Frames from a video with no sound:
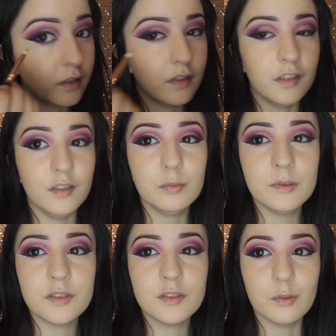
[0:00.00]
and he
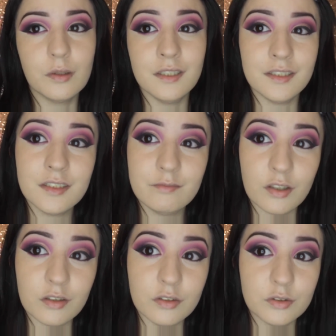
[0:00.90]
opens the door and he doesn't
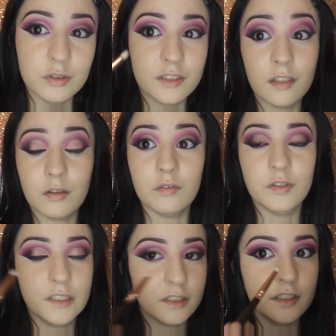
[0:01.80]
fucking close it.
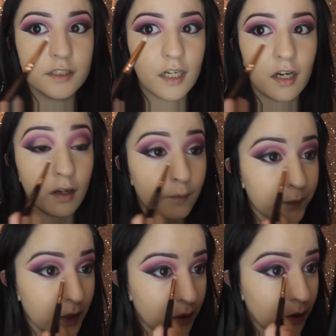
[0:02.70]
Obviously he's a cat,
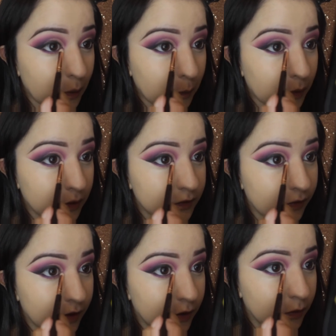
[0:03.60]
but it's
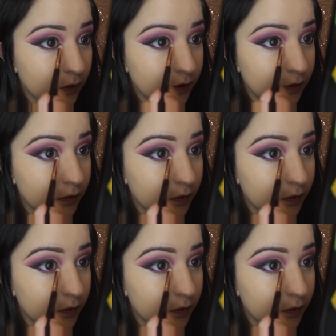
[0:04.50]
very annoying.